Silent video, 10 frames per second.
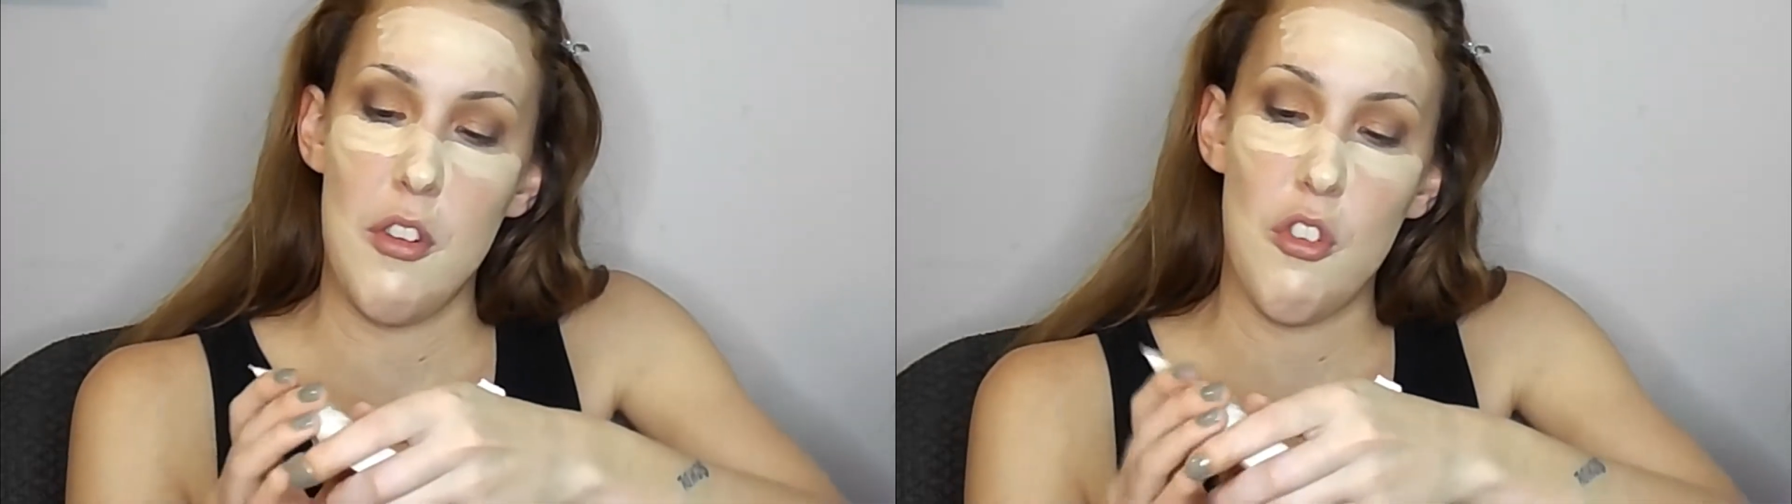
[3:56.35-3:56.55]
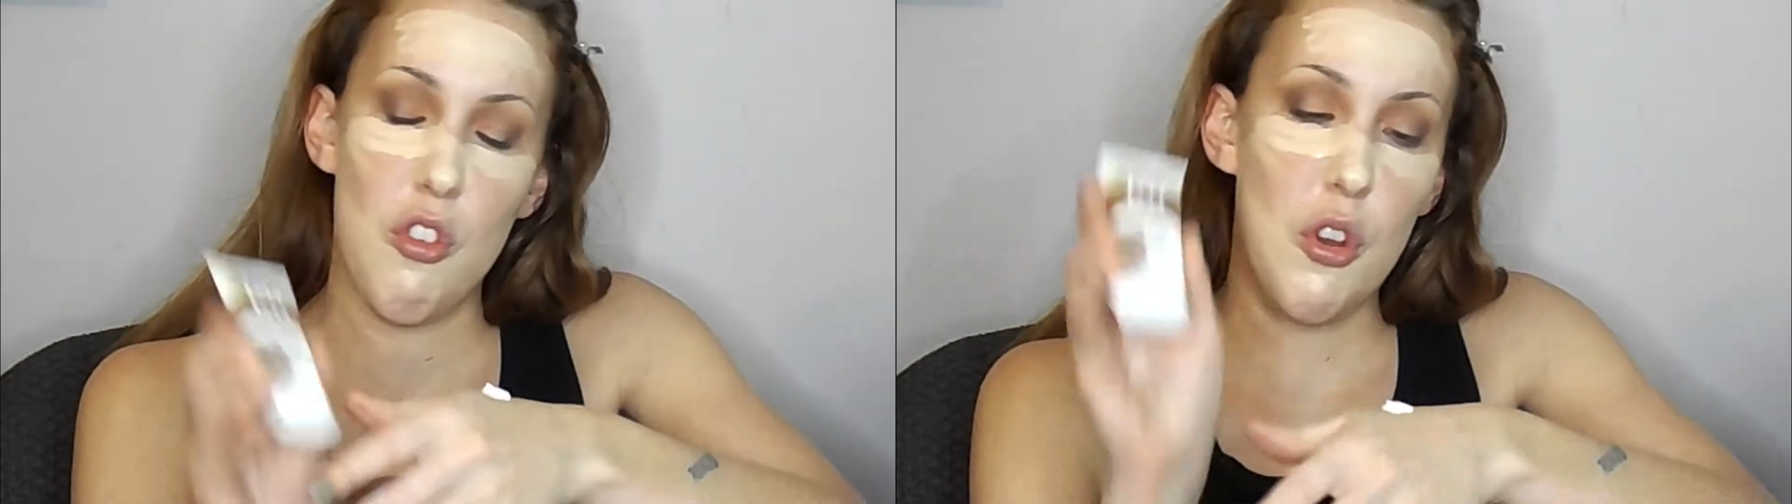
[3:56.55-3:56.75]

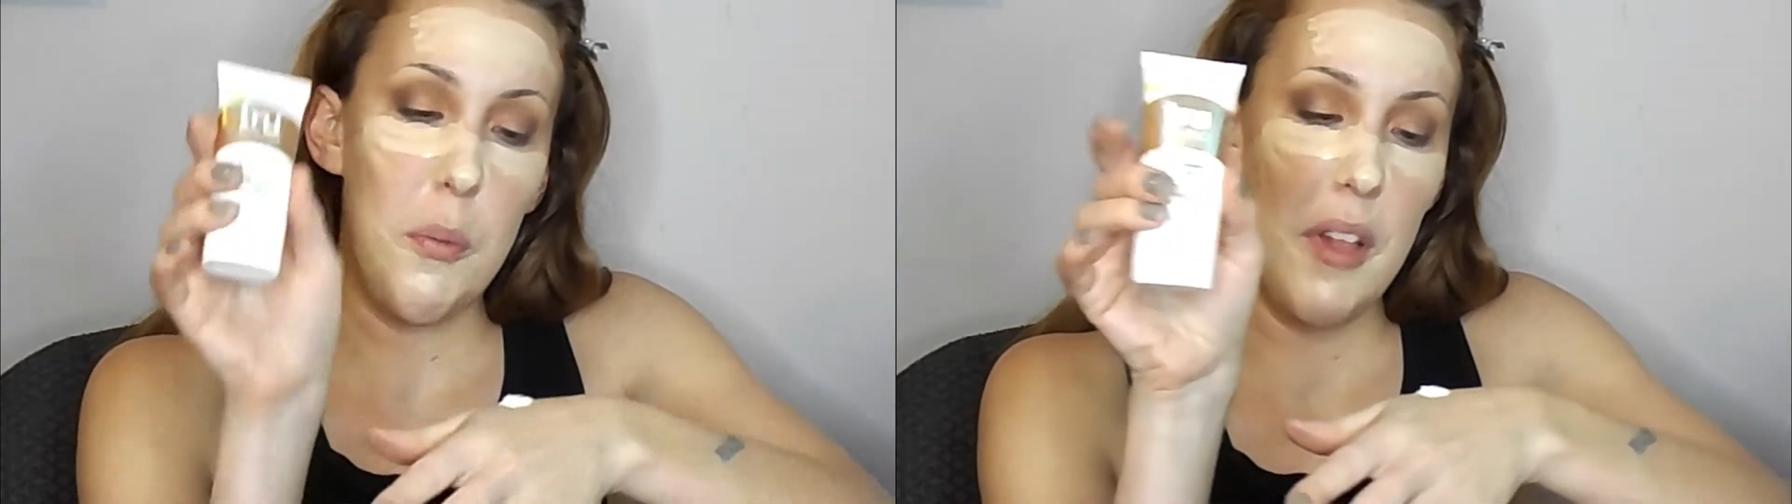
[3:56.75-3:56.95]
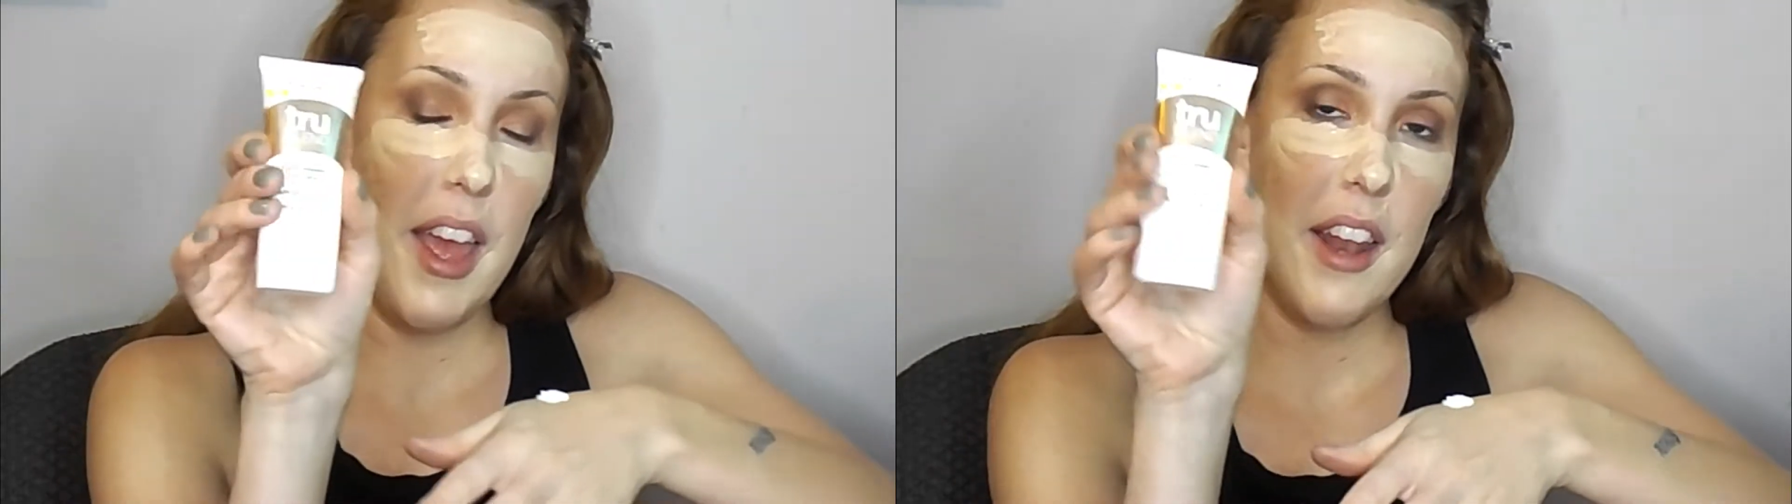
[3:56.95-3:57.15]
True
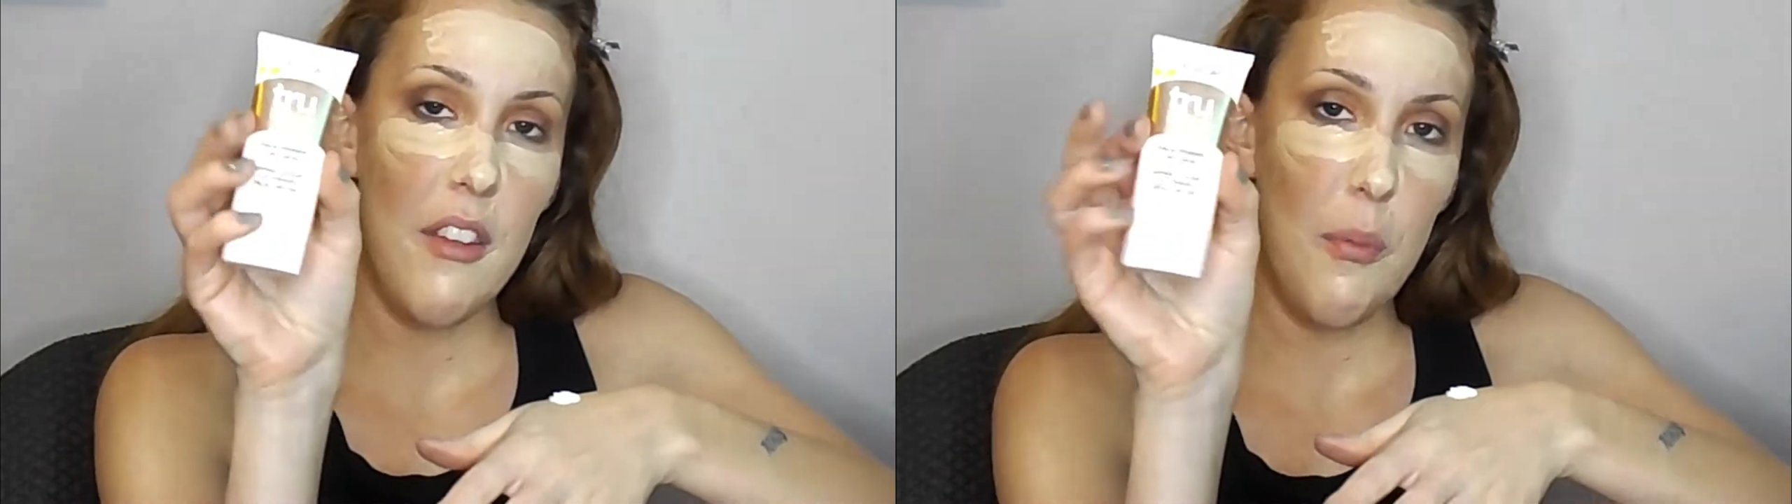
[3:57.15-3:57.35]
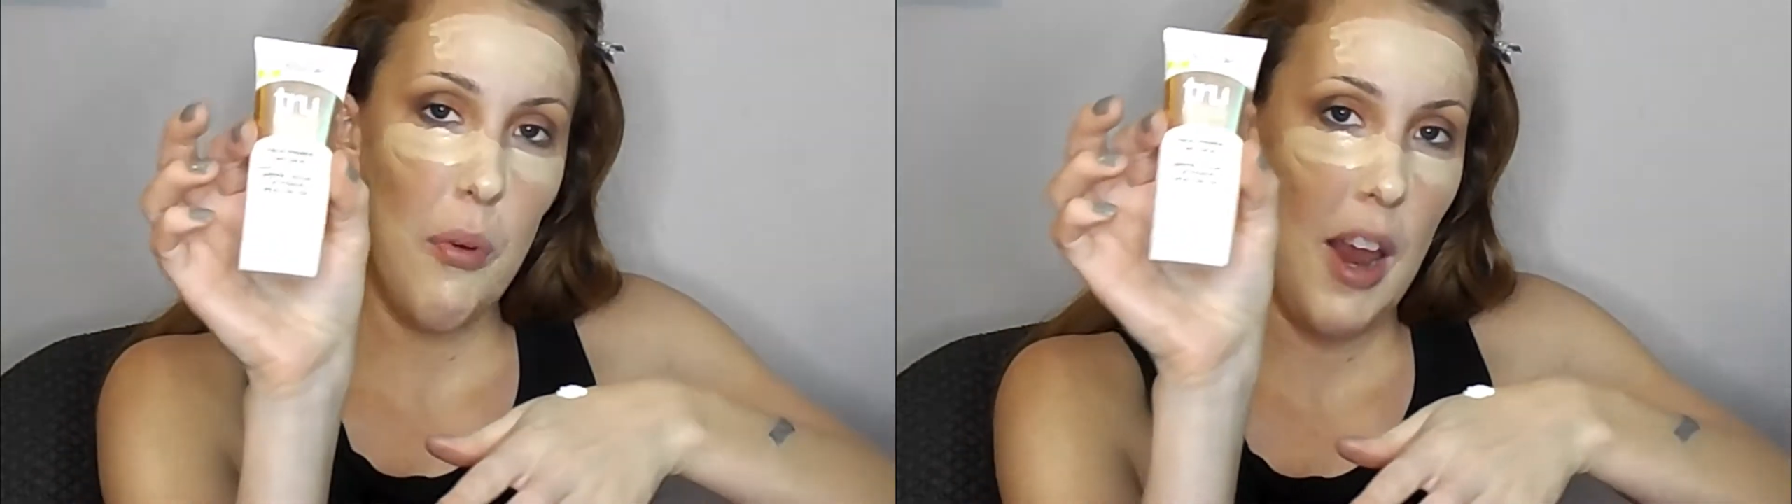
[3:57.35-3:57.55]

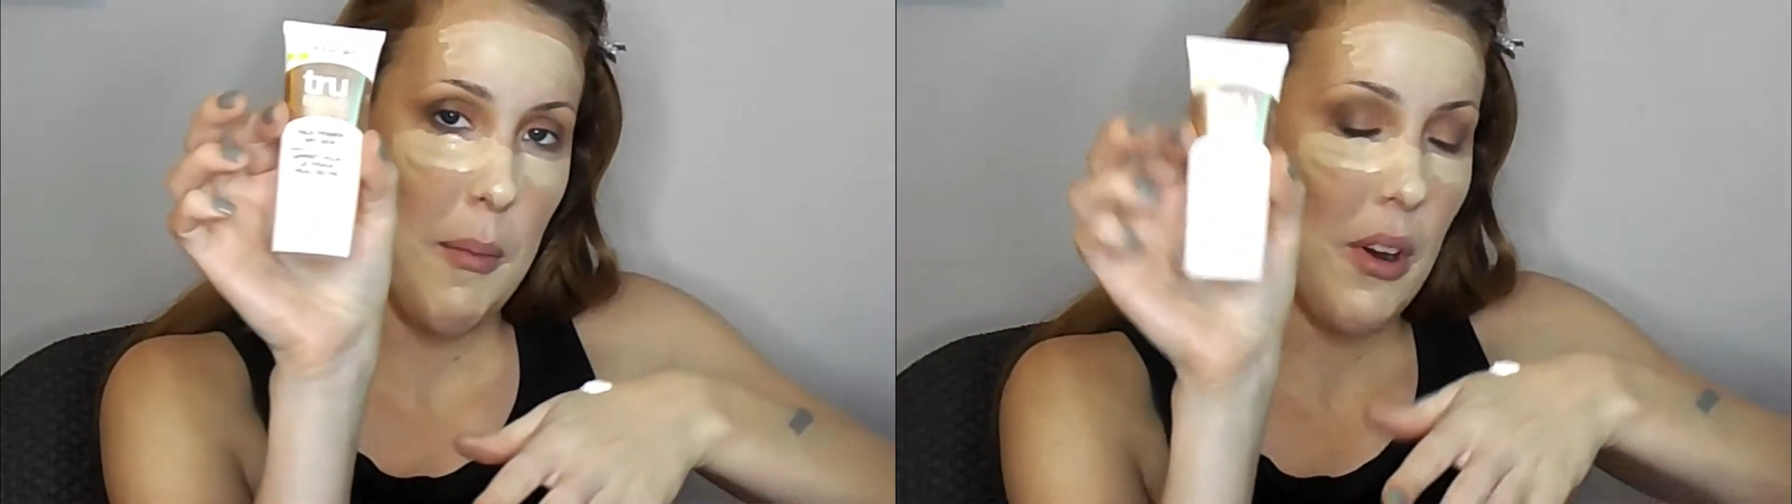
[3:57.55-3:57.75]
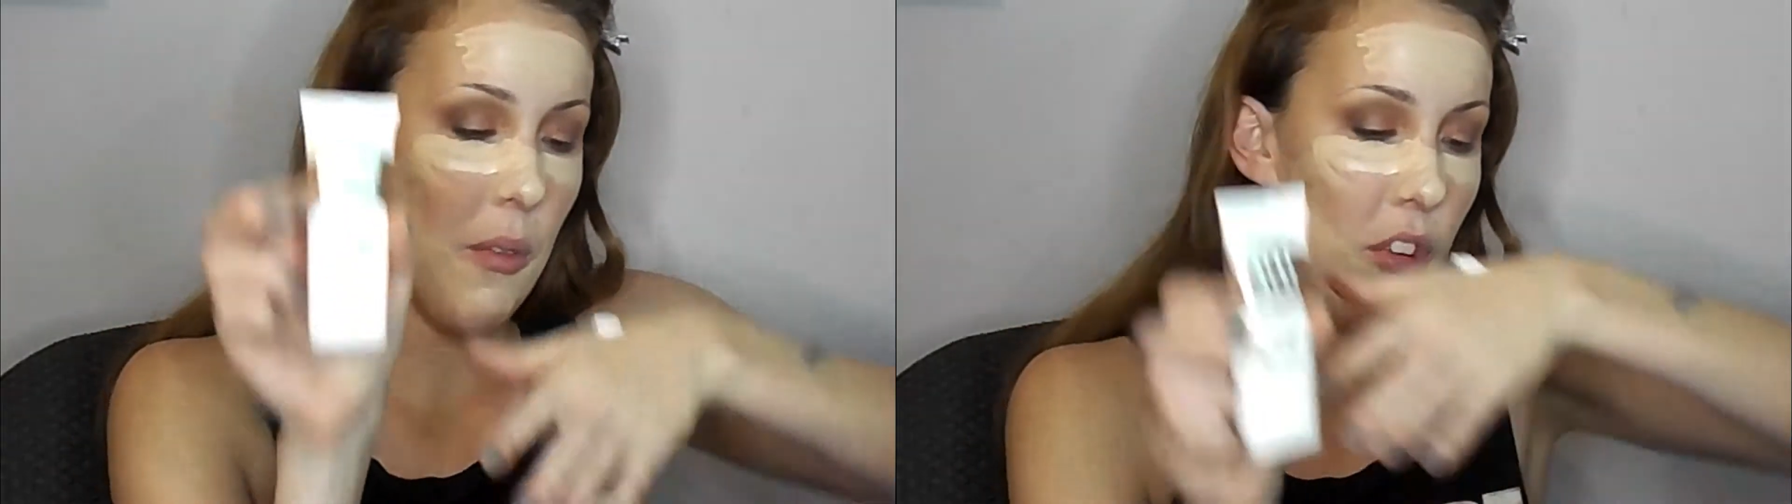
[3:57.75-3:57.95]
Blend primer.